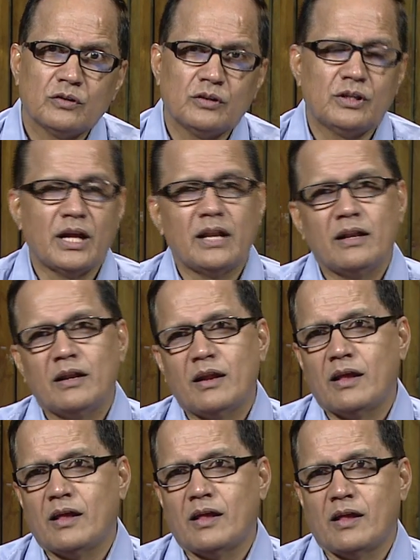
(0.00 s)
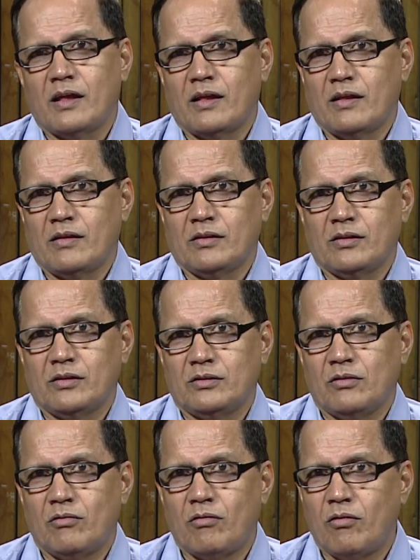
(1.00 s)
then
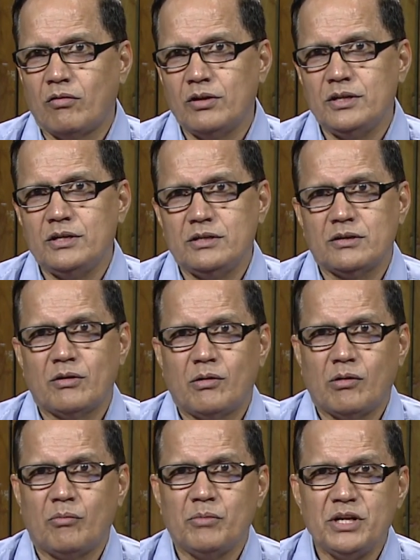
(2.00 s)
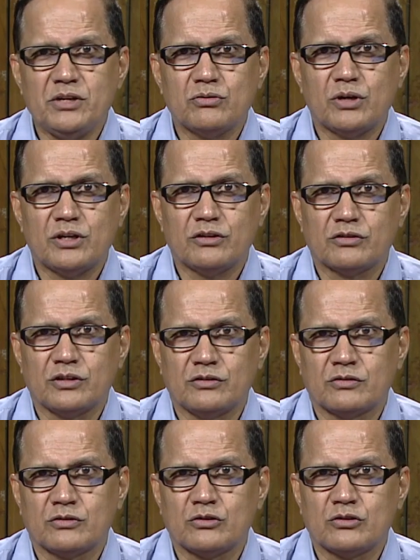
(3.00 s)
the only mean to address
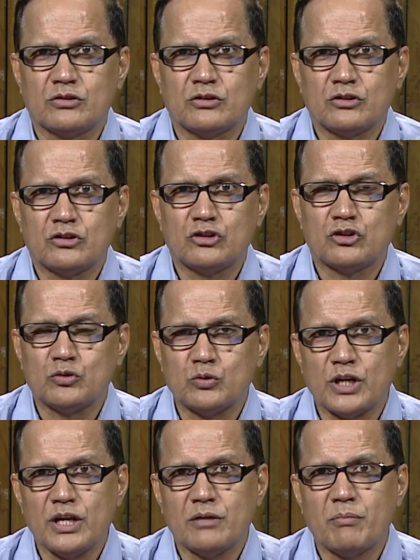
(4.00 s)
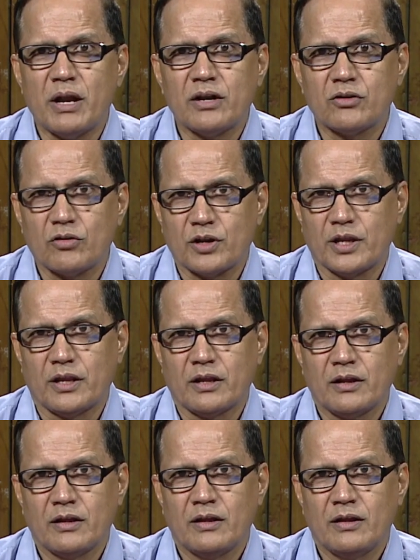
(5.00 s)
is to take mentoring,
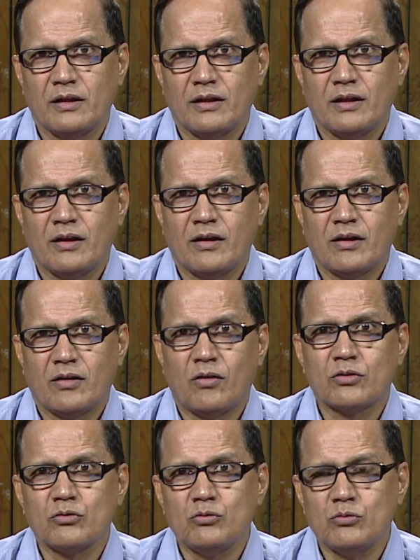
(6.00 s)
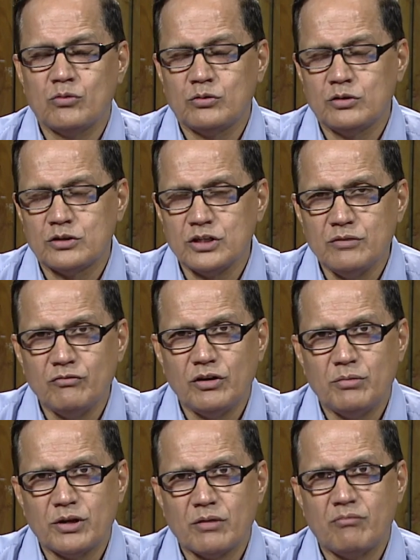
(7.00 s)
or to the team
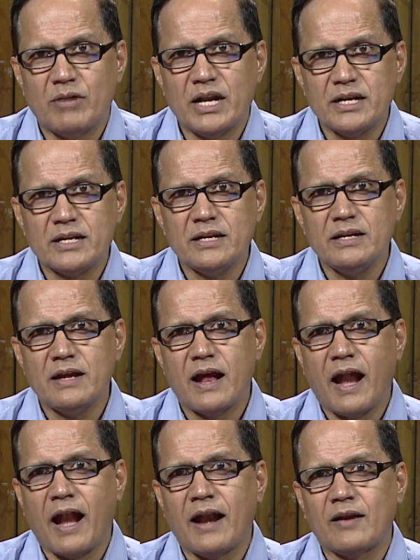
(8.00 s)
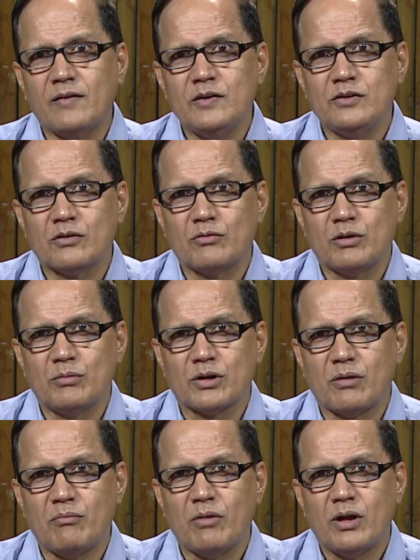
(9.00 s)
will become mentee and leader will
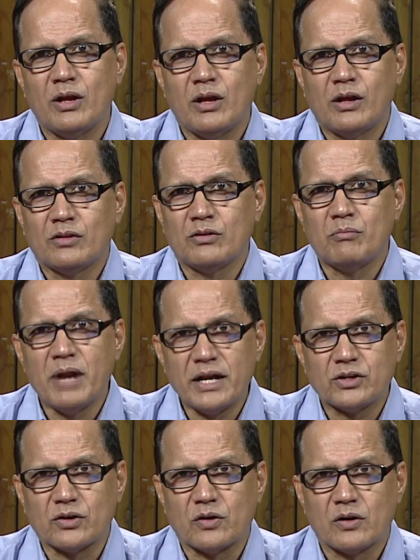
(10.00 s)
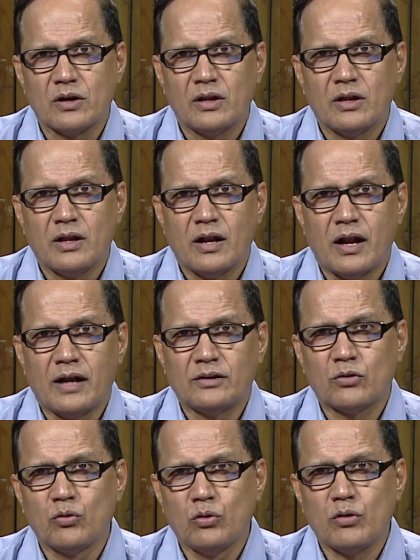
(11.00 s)
become the mentor. And
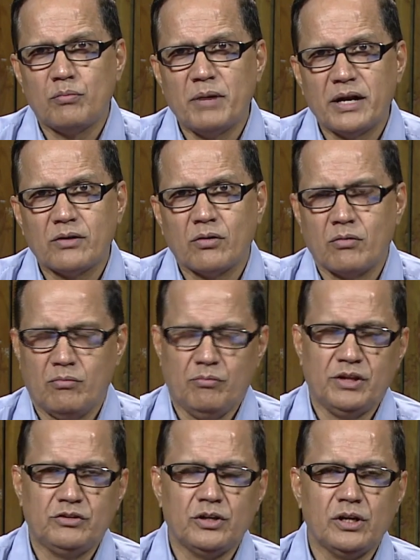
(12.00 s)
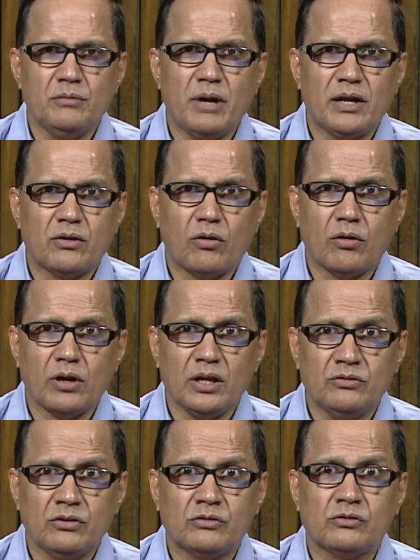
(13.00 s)
the role of mentor, basically mentor
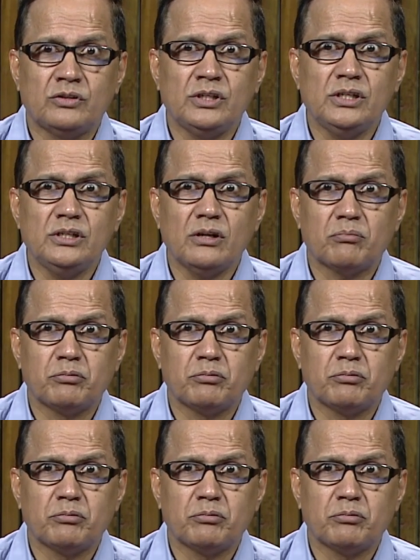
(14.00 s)
is a senior